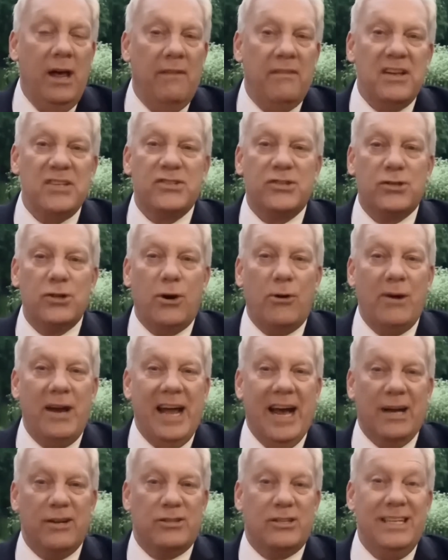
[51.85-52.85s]
This story
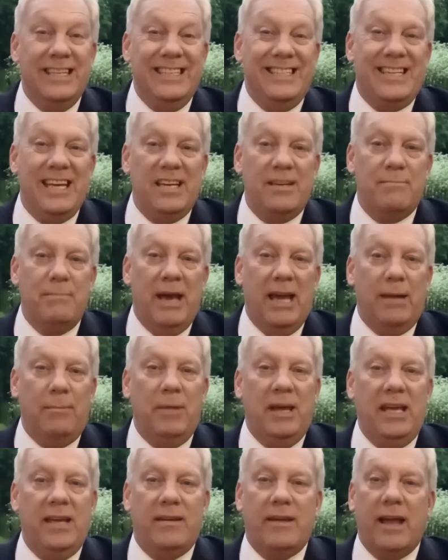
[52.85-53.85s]
actually did make
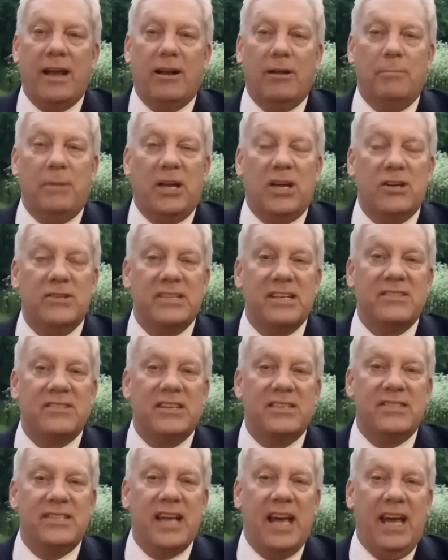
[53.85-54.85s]
me giggle because, as
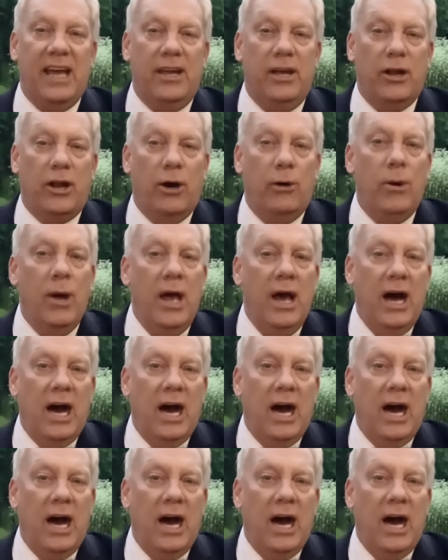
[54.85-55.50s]
I say, you know,